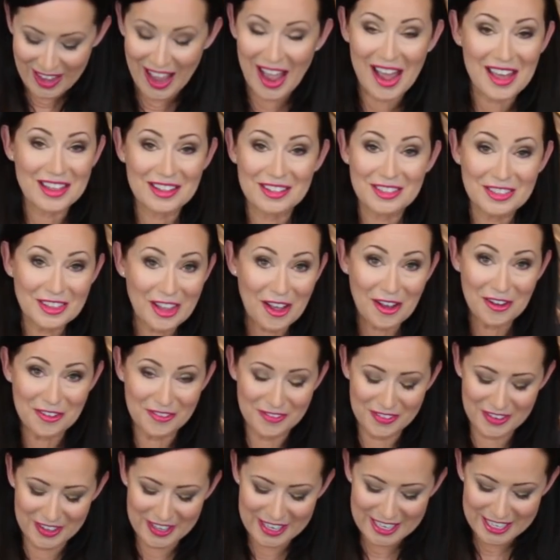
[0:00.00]
I love
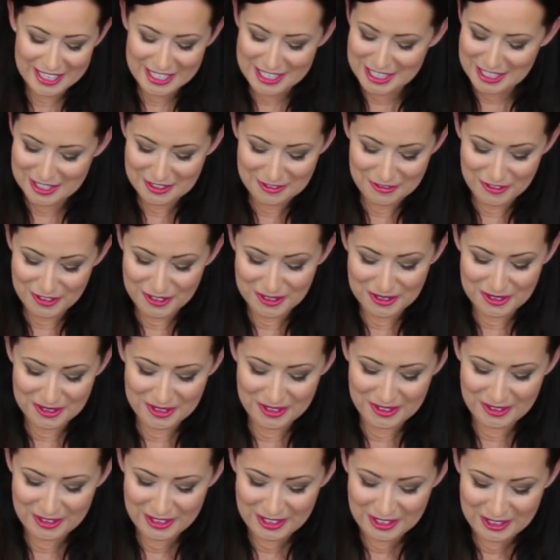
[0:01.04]
Indian
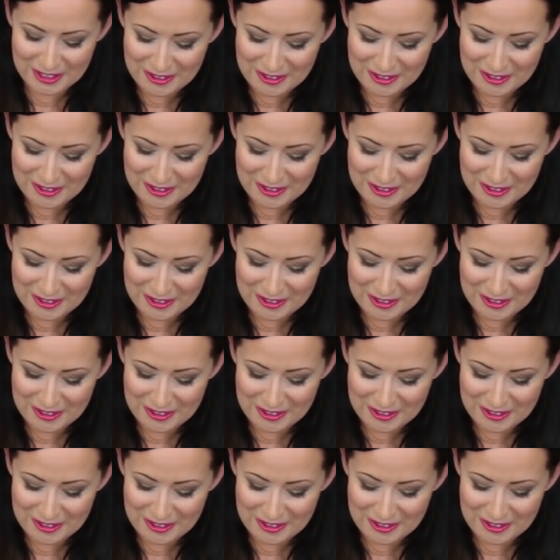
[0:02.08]
food.